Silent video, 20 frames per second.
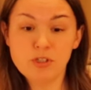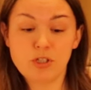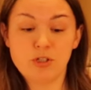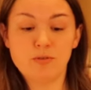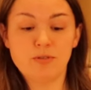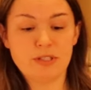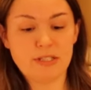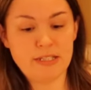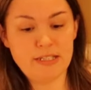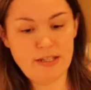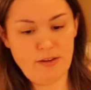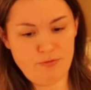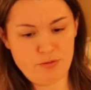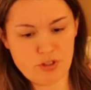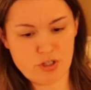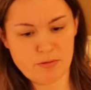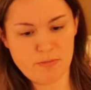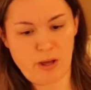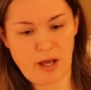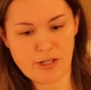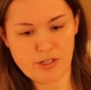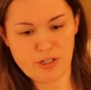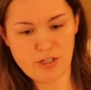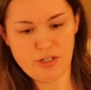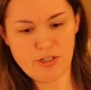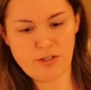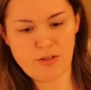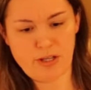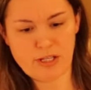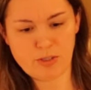to sift your
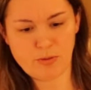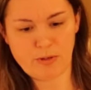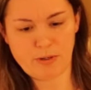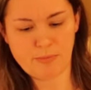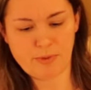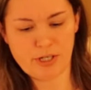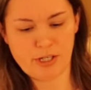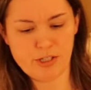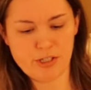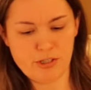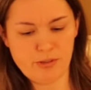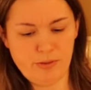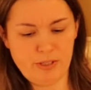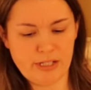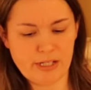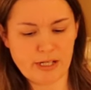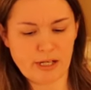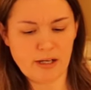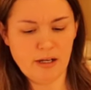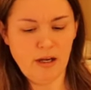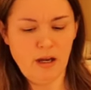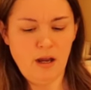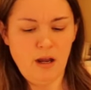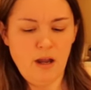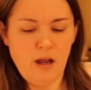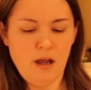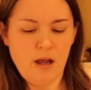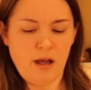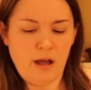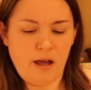matcha, so that's what I'm gonna do here,
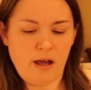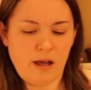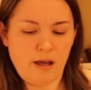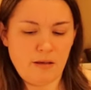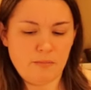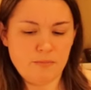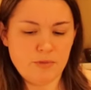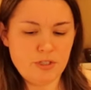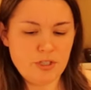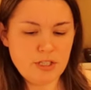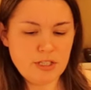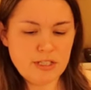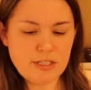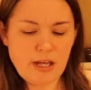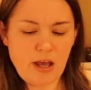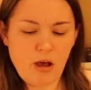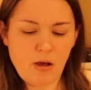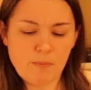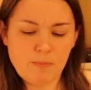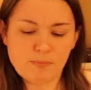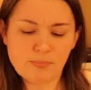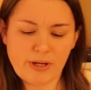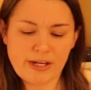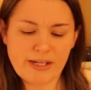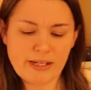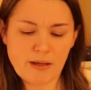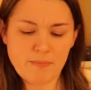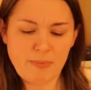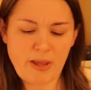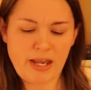um, just to help
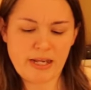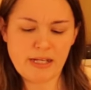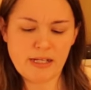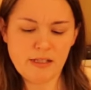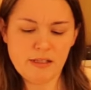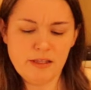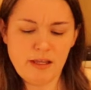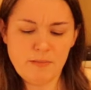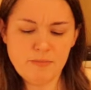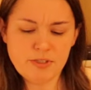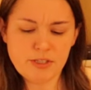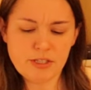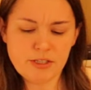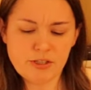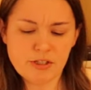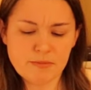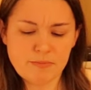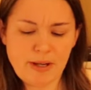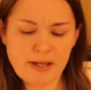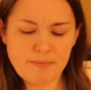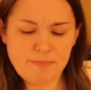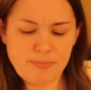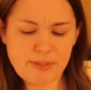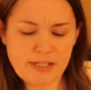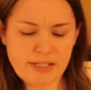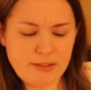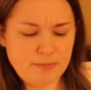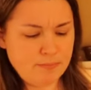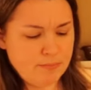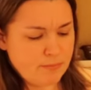break up any clumps that there might
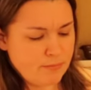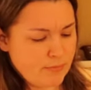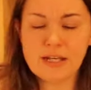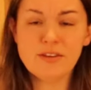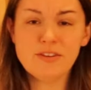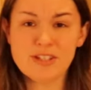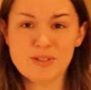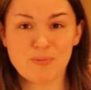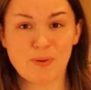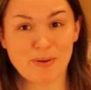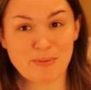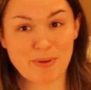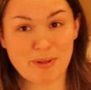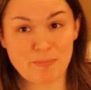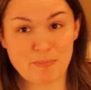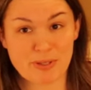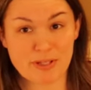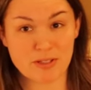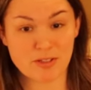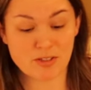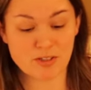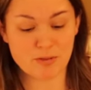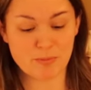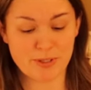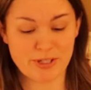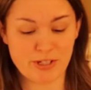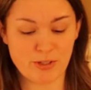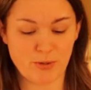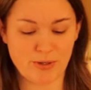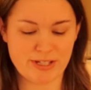be now this part might be a little
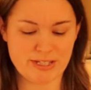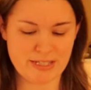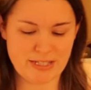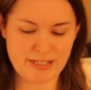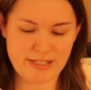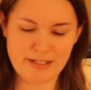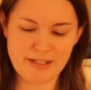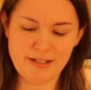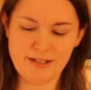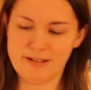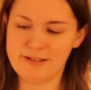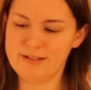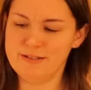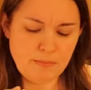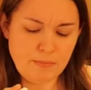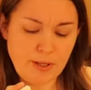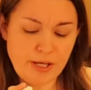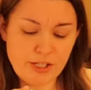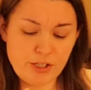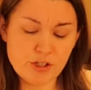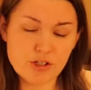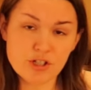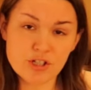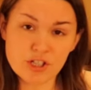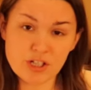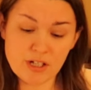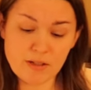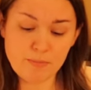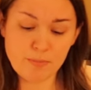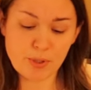bit noisy, but you're
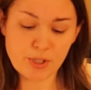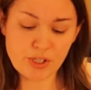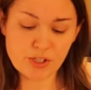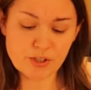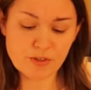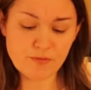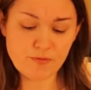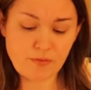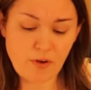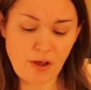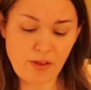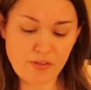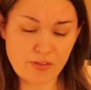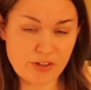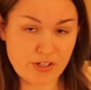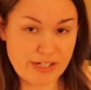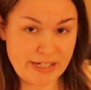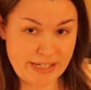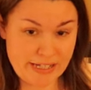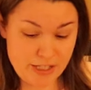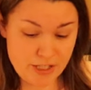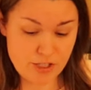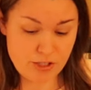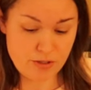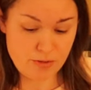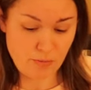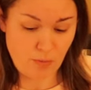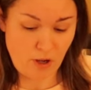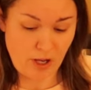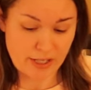just gonna put your frother into
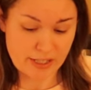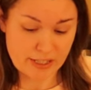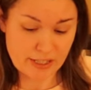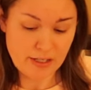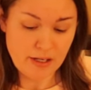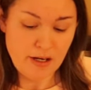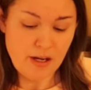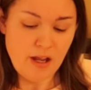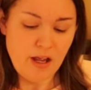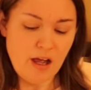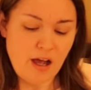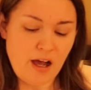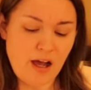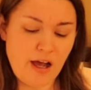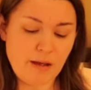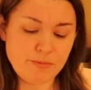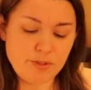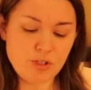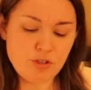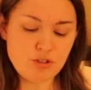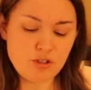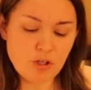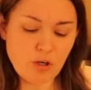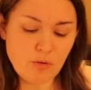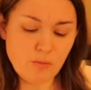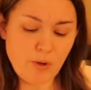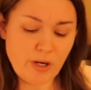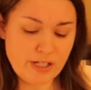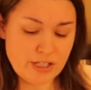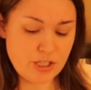the water. Um, you
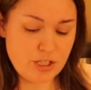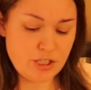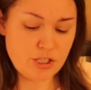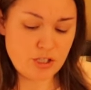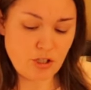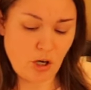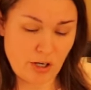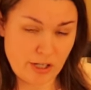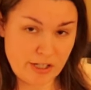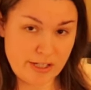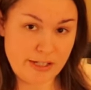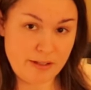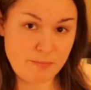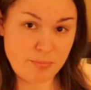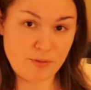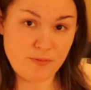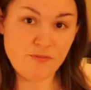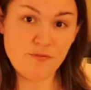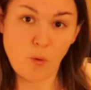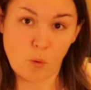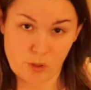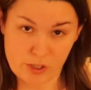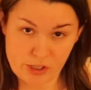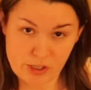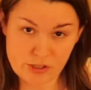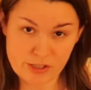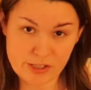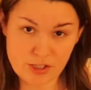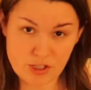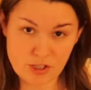don't wanna start it before
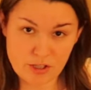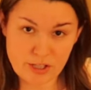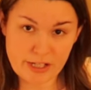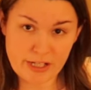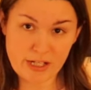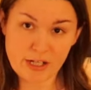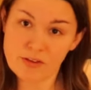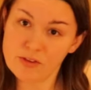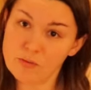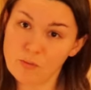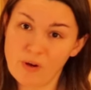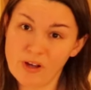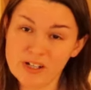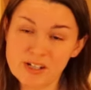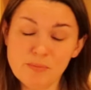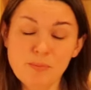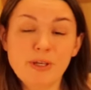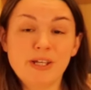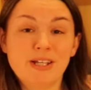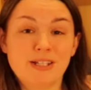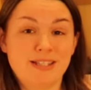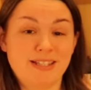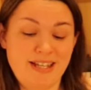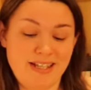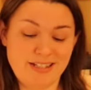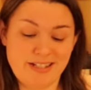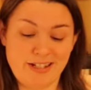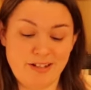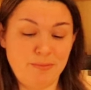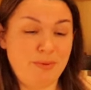you're inserting it in the water because
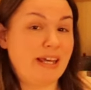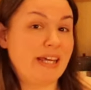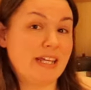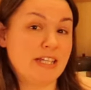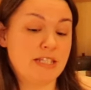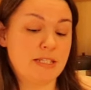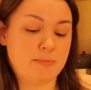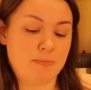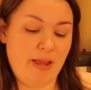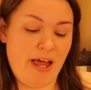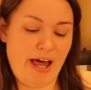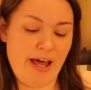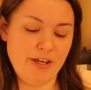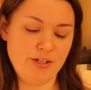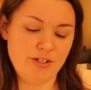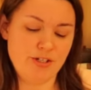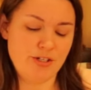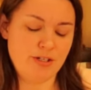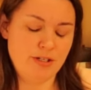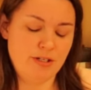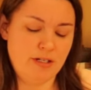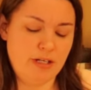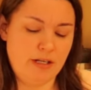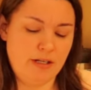that's gonna make it splash.